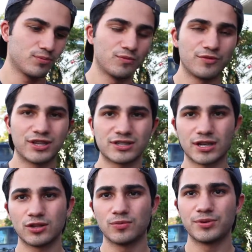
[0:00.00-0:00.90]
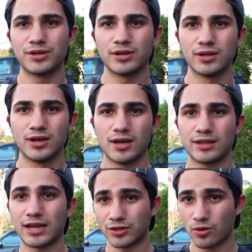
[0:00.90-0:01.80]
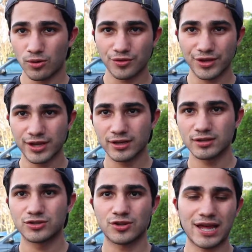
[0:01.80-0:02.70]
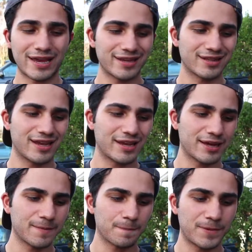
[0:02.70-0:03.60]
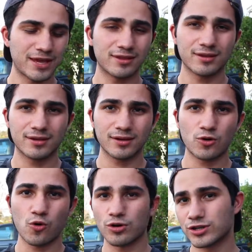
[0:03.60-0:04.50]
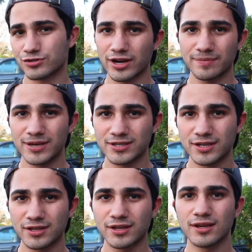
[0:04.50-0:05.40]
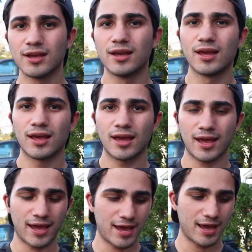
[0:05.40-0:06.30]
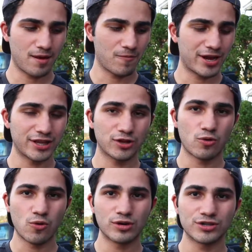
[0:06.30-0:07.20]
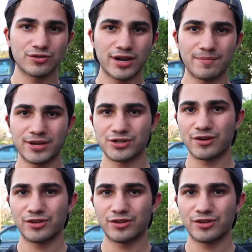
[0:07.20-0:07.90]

removing this out a little bit, not the whole thing, so that I can like get the corners right basically. And when I get the corners right, make sure